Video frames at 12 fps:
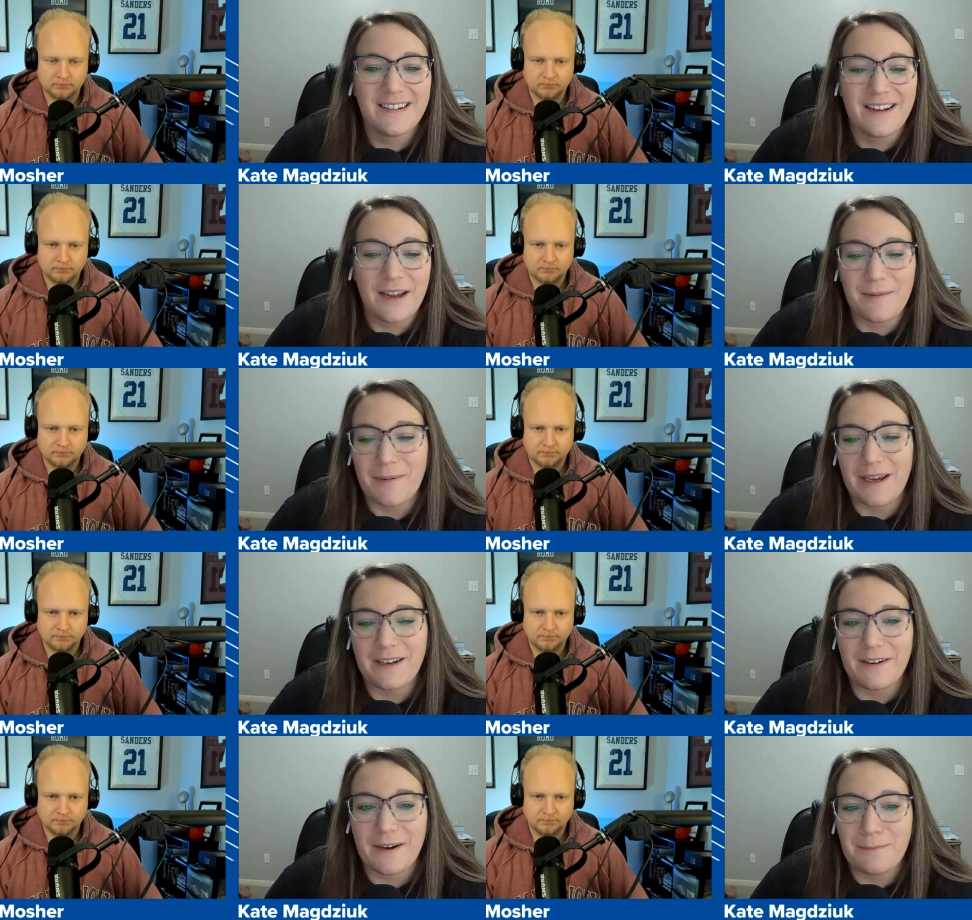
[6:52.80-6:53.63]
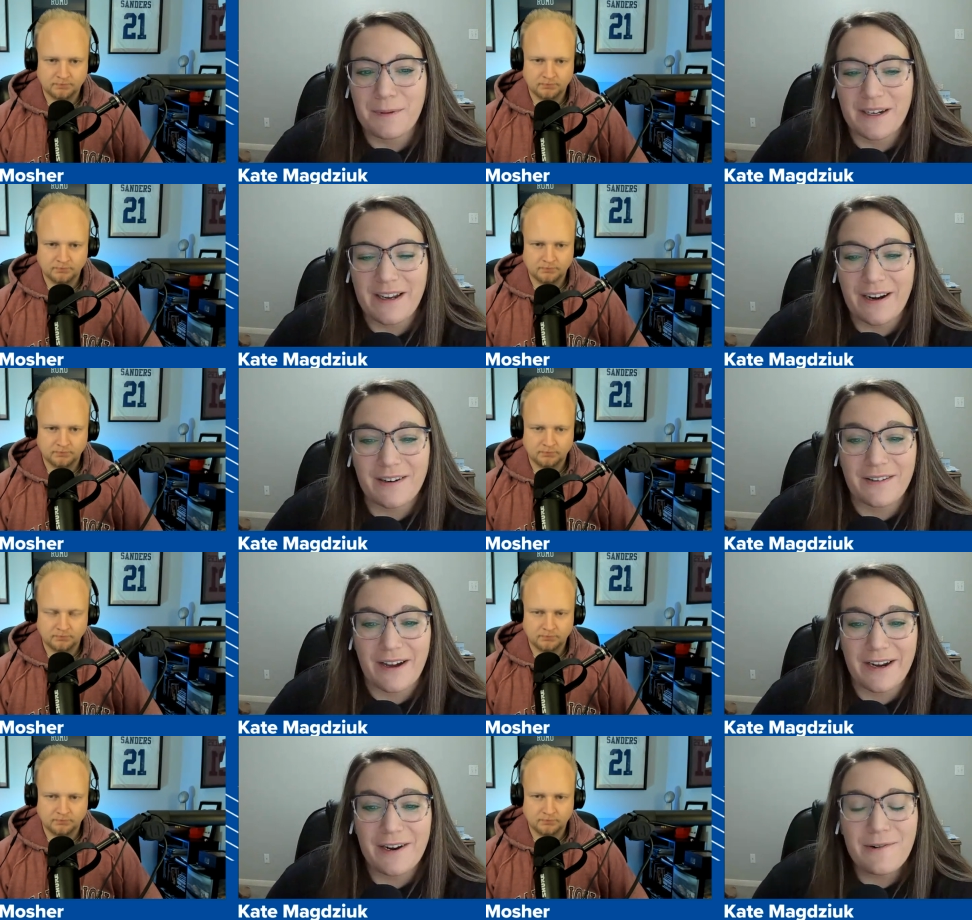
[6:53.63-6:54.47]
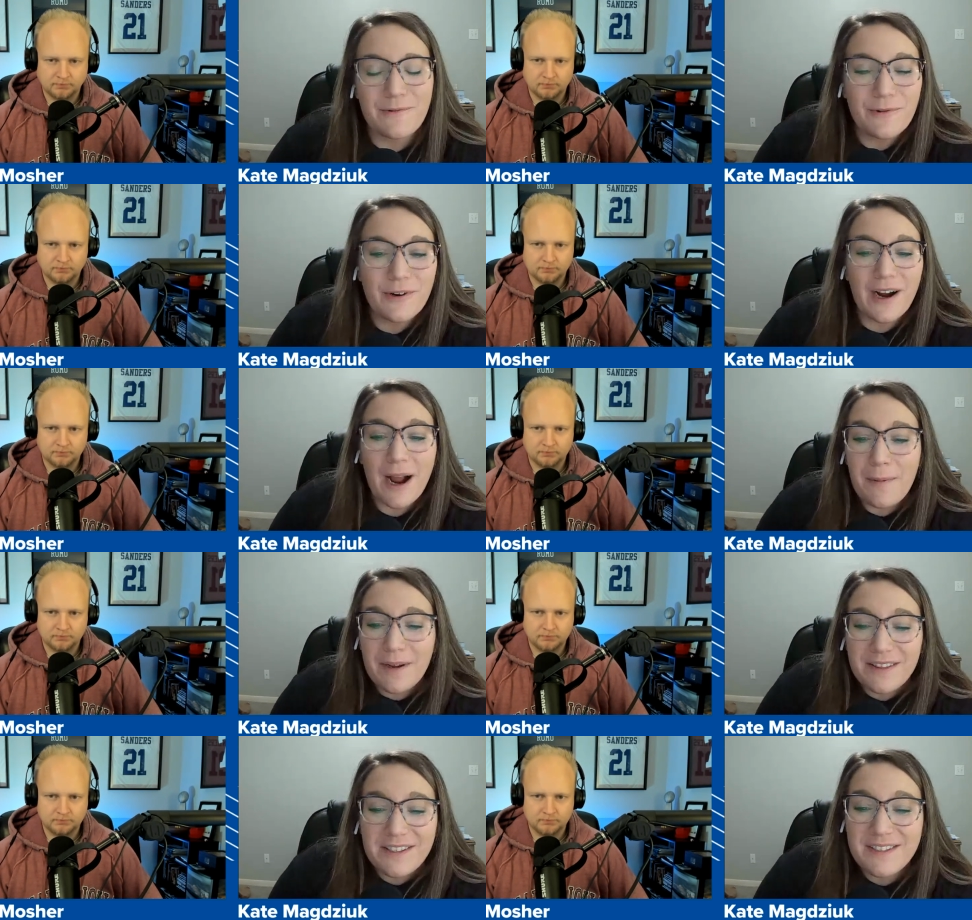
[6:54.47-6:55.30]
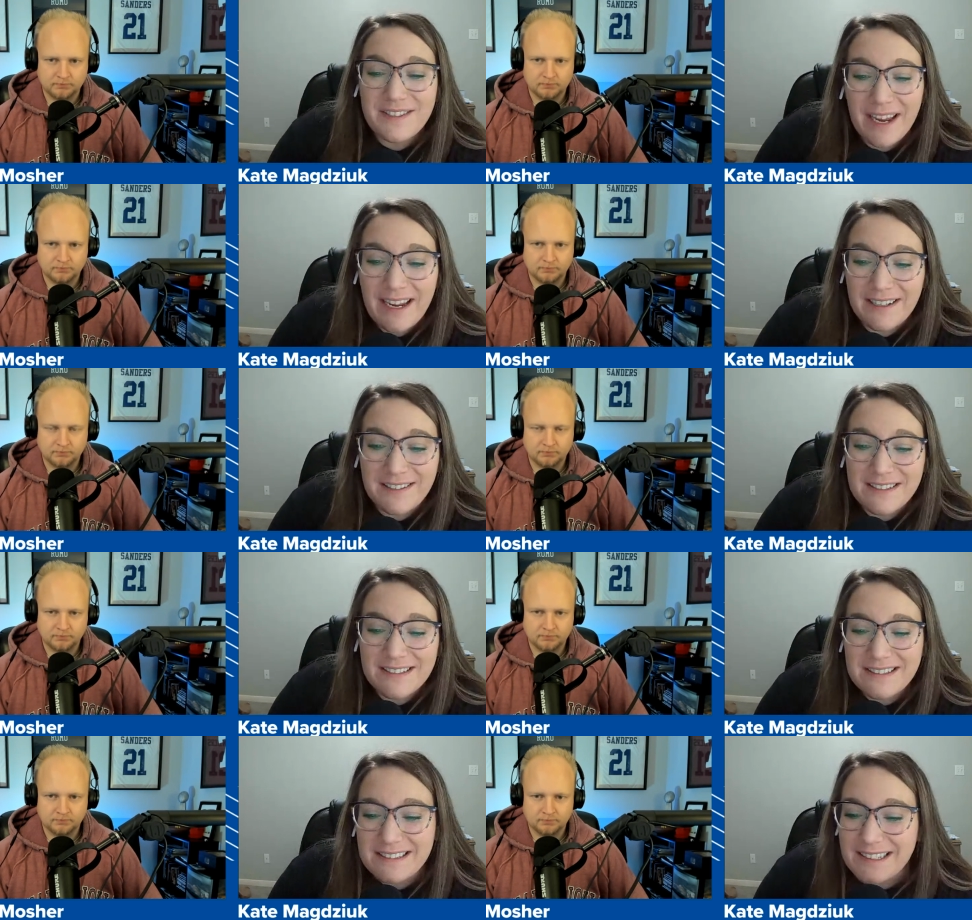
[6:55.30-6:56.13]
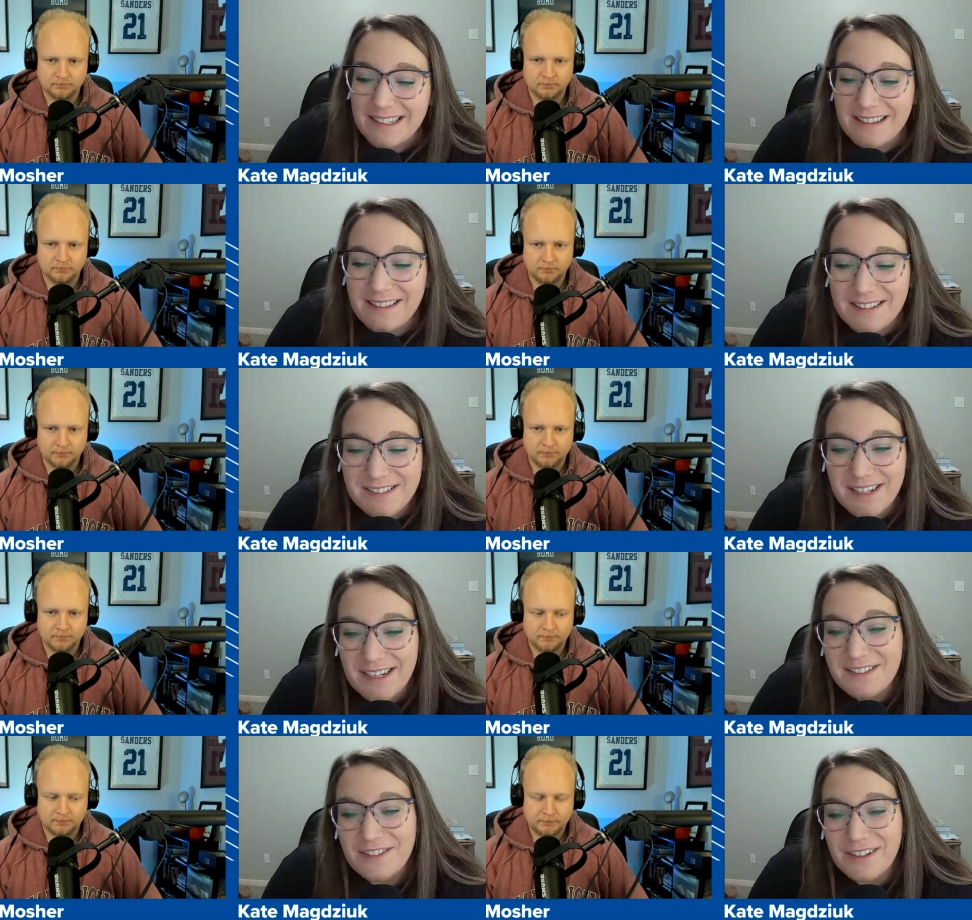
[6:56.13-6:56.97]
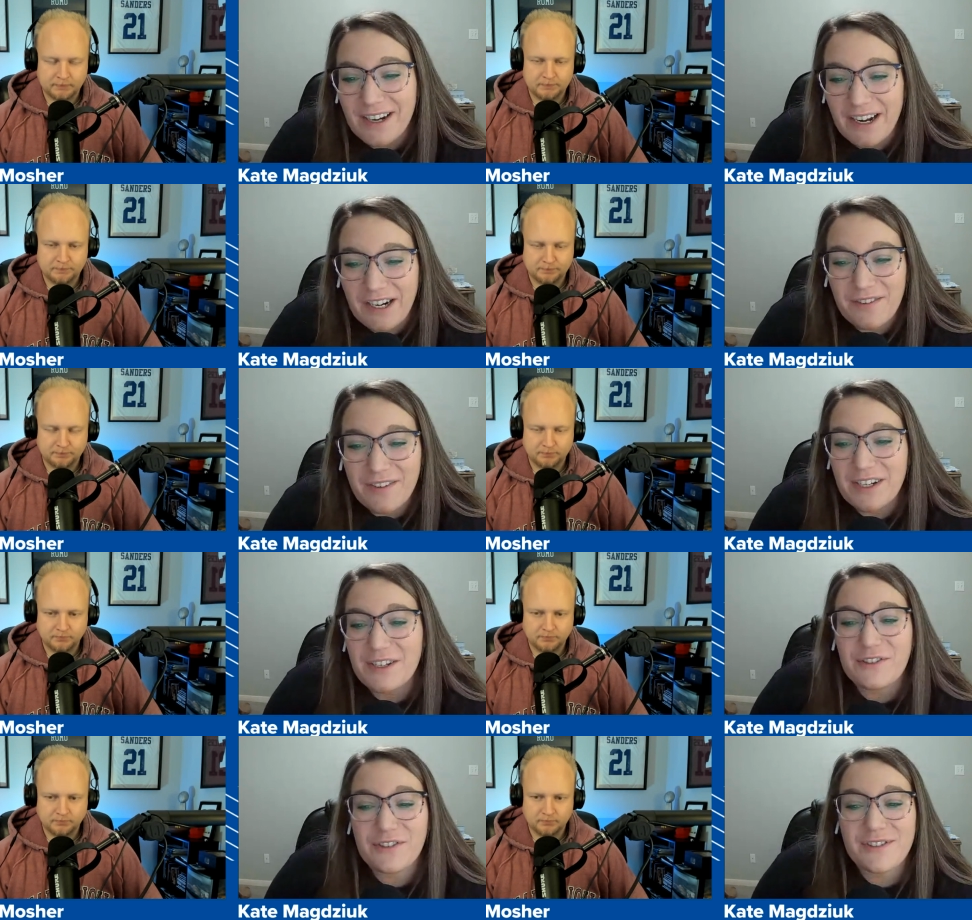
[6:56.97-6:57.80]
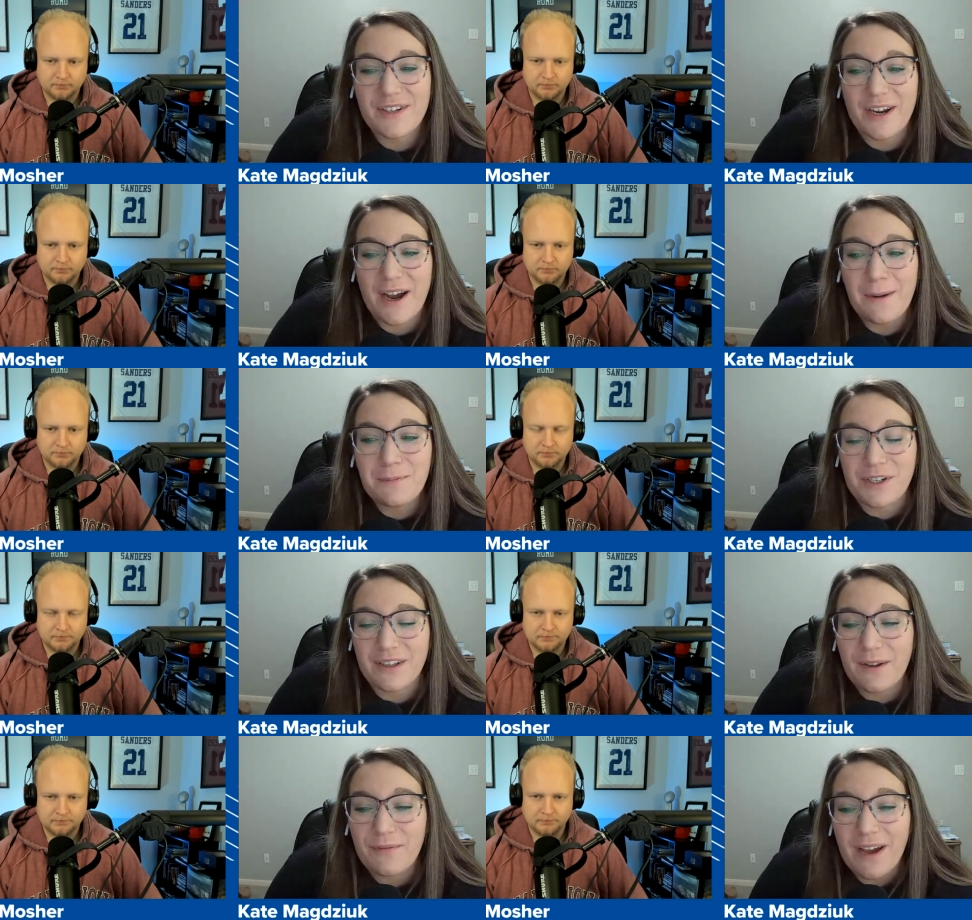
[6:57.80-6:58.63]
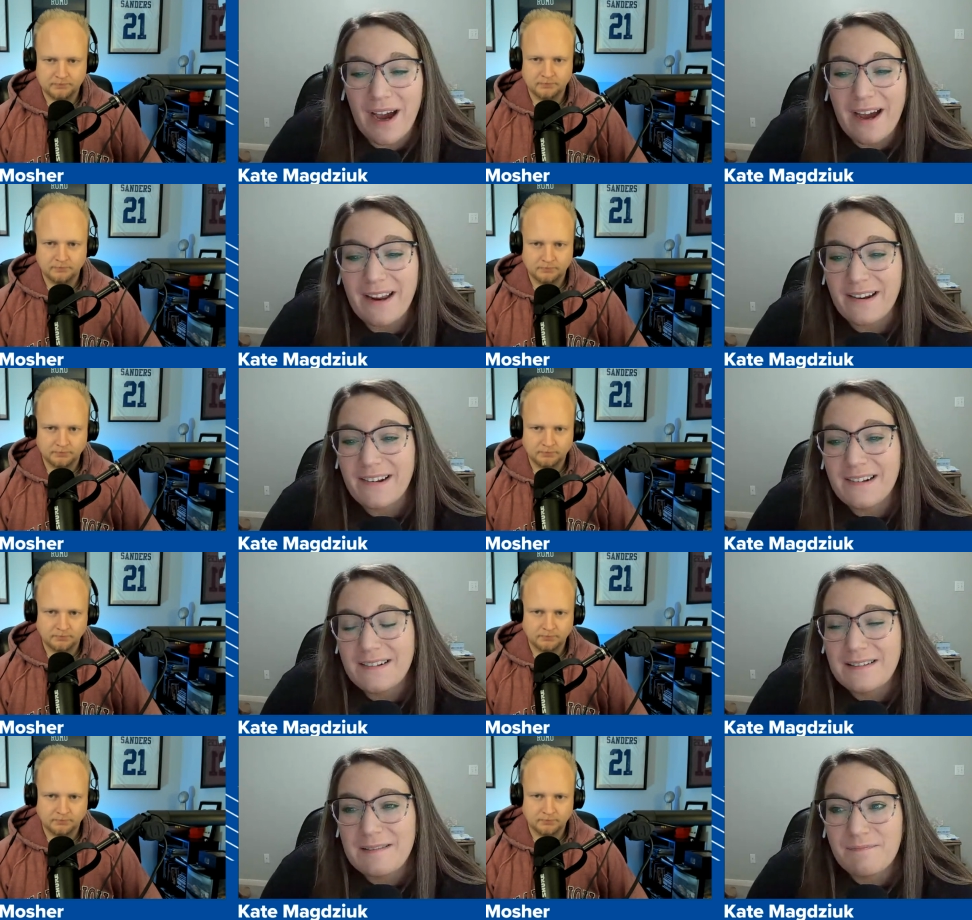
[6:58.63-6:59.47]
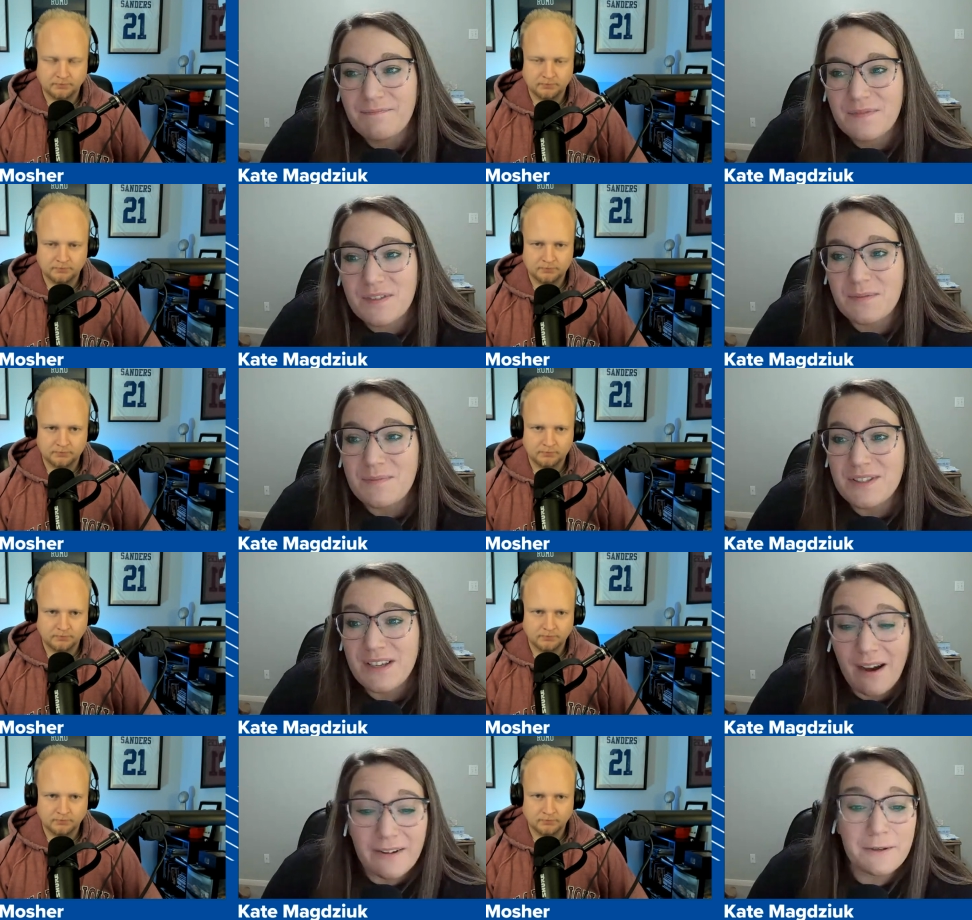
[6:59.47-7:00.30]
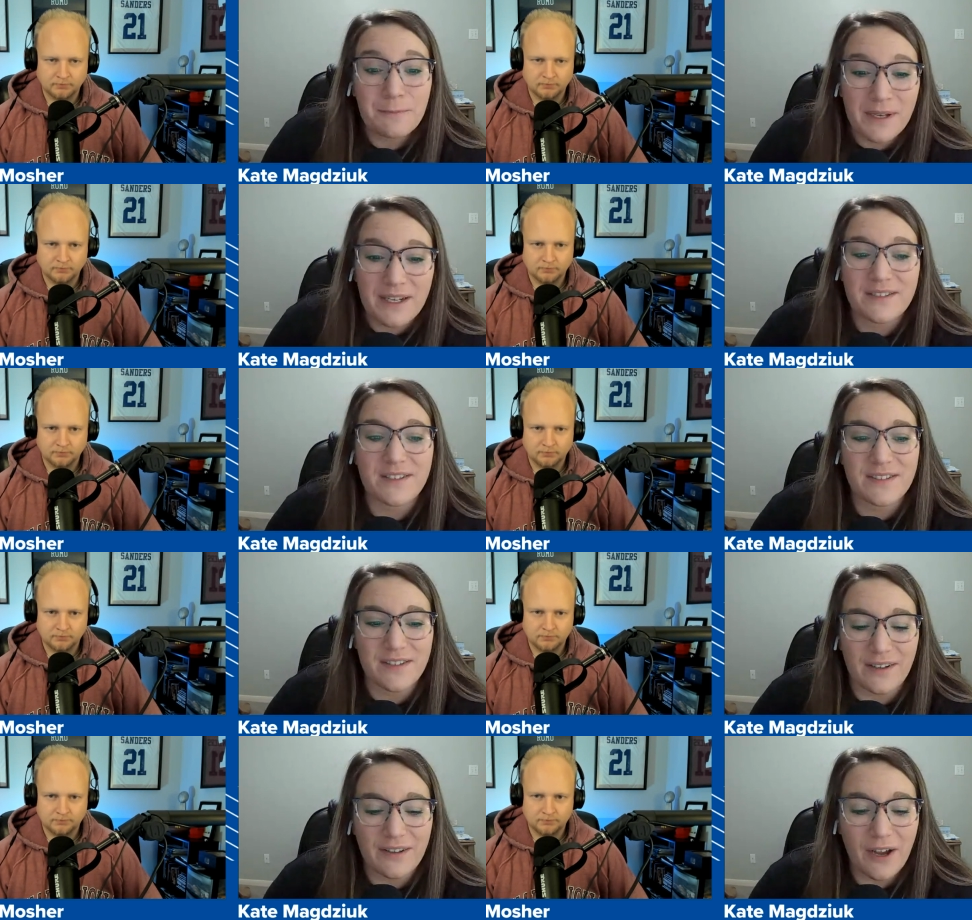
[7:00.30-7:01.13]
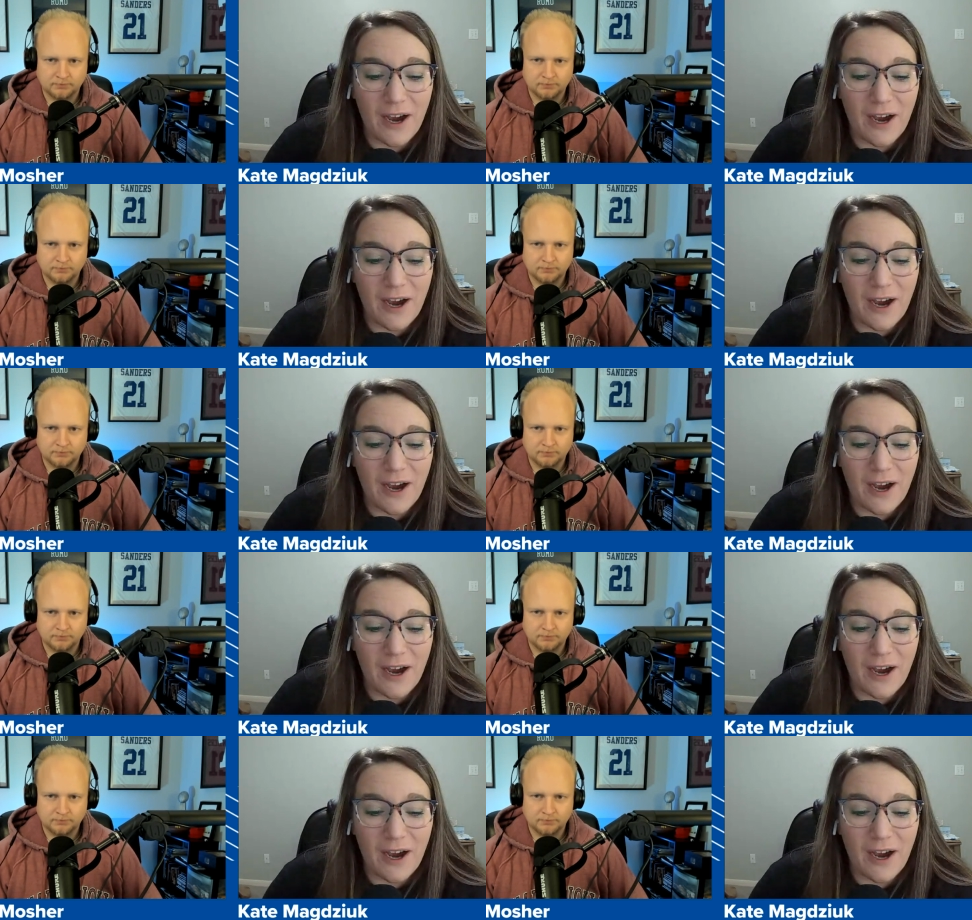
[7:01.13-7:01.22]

Speaker 1: him end up in Carolina? Or how about the Saints? Uh, the Saints are kind of an interesting option. They've got some solid pieces on the